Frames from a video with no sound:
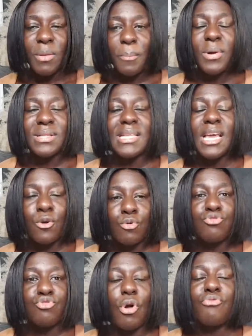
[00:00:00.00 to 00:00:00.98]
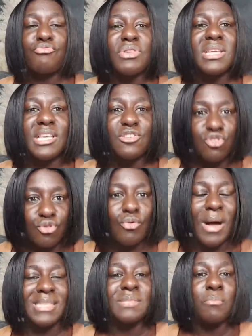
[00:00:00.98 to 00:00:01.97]
but they could not really
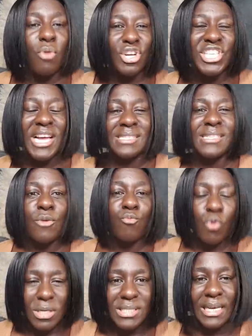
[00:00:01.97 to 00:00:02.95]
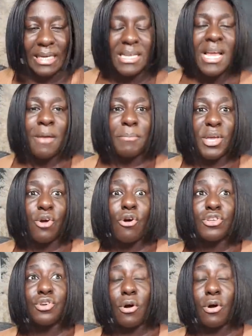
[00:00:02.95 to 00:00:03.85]
do as much as they wanted because